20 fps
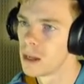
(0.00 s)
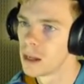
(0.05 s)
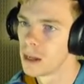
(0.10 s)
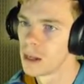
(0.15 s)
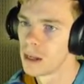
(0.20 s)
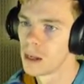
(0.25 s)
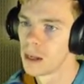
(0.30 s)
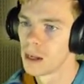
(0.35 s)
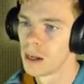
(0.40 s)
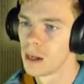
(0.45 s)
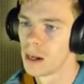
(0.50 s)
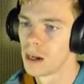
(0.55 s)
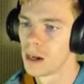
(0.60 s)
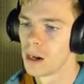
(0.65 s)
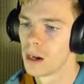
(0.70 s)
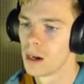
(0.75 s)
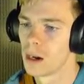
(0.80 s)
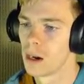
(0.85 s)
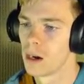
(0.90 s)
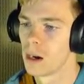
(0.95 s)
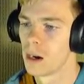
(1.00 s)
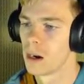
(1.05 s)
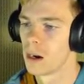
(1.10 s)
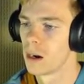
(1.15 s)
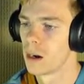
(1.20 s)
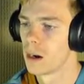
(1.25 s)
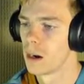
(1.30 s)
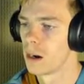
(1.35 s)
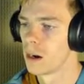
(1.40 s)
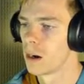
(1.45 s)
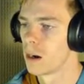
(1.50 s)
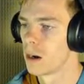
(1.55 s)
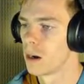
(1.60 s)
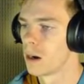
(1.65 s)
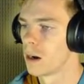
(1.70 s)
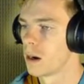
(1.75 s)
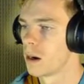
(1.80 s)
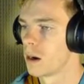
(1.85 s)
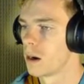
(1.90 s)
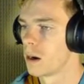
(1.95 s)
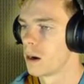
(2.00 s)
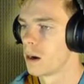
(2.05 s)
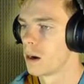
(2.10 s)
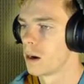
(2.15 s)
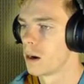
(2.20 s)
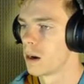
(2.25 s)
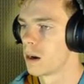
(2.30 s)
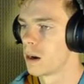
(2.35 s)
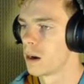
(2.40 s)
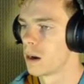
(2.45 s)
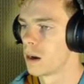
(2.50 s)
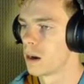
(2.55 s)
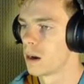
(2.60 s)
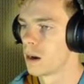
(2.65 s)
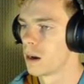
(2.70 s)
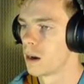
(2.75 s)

[no speech]